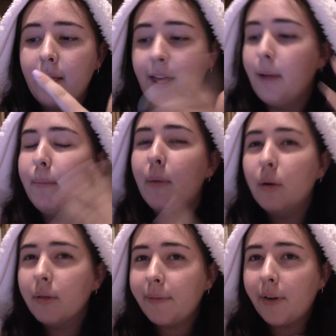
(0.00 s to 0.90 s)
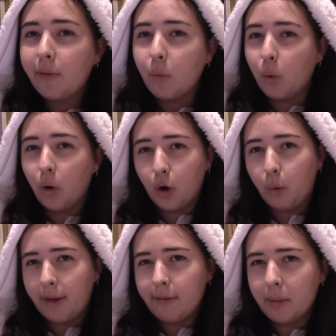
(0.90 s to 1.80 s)
They're more of a further walk
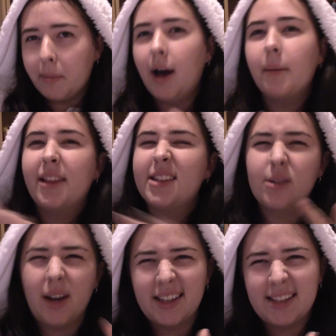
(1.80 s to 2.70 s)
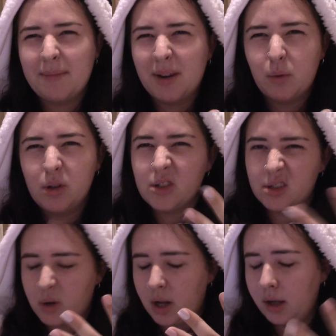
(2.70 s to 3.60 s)
away from the park, but they're still like a 10 minute walk, so
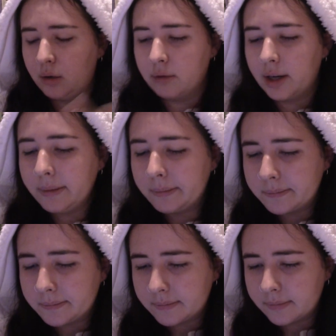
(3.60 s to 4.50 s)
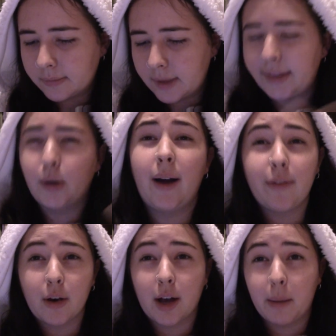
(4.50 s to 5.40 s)
it's all right. And they all
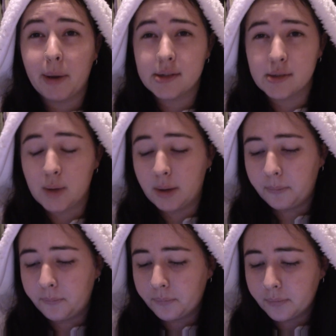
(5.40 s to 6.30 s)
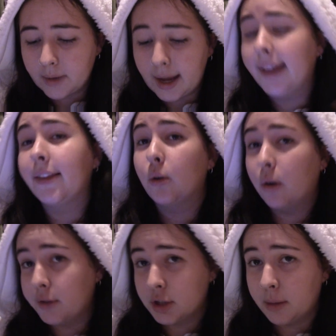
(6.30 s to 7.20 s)
have their own car parks as well. And they all
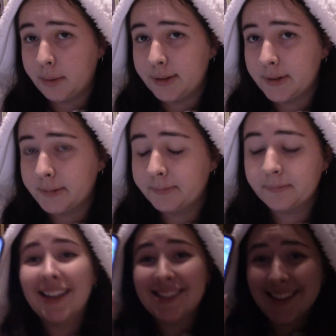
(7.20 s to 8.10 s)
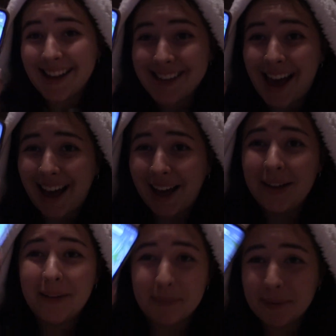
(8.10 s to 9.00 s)
offer shuttle buses. Yeah, so that's that
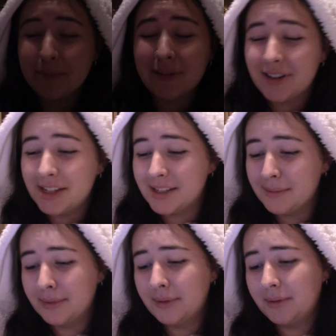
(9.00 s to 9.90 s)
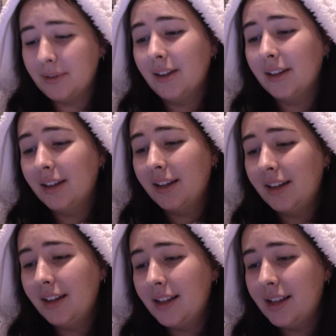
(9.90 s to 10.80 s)
app. Pretty simple
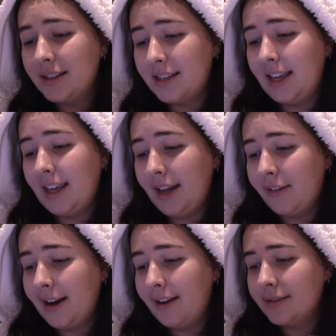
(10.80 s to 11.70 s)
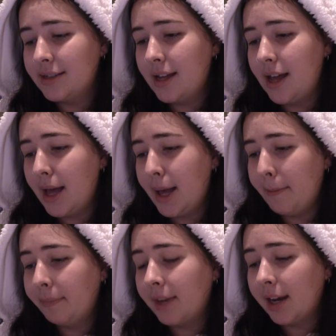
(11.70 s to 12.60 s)
to get your head around.
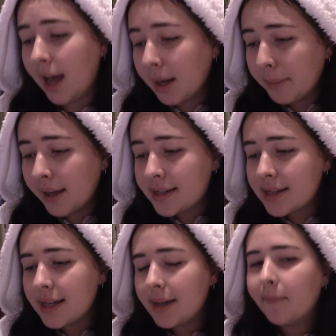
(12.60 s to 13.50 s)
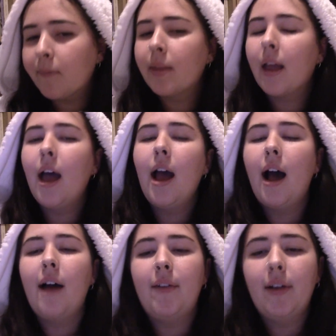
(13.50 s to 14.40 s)
Line Bertie,
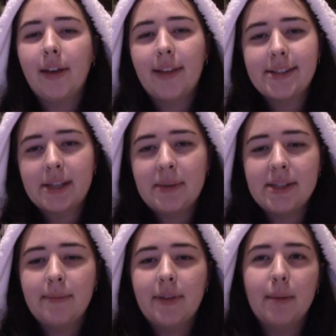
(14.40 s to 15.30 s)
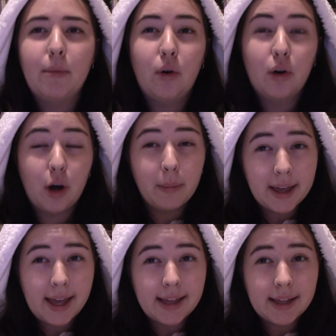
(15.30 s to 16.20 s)
I feel like that's gonna be something more
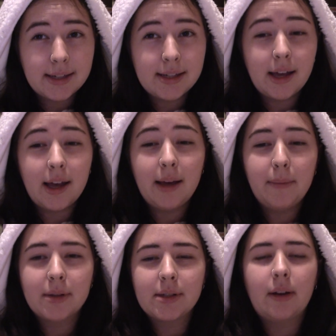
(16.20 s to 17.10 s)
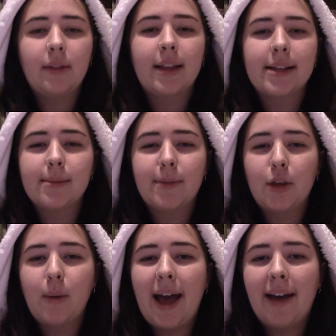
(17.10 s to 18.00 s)
complicated because I don't think that's
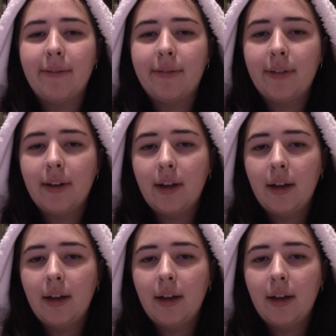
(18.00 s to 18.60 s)
something you have